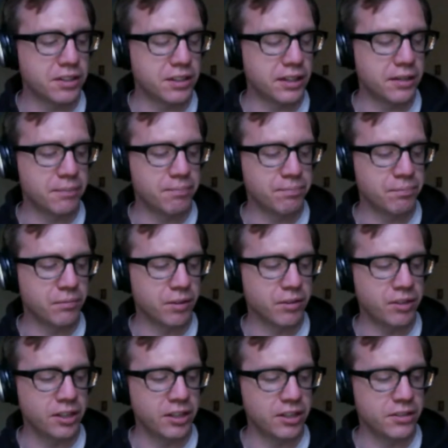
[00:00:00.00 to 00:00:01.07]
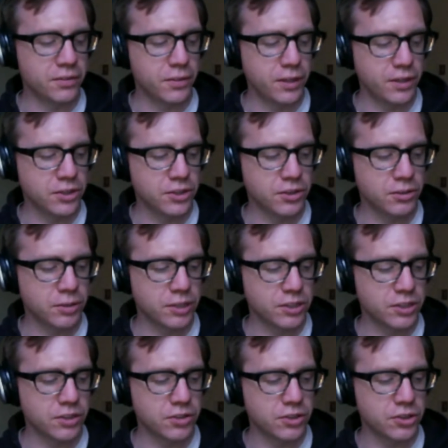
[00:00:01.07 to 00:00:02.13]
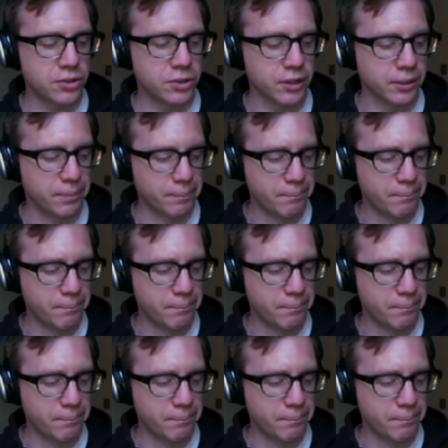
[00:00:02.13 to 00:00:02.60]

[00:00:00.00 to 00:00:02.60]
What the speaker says: the Ian Foster West Coast tour?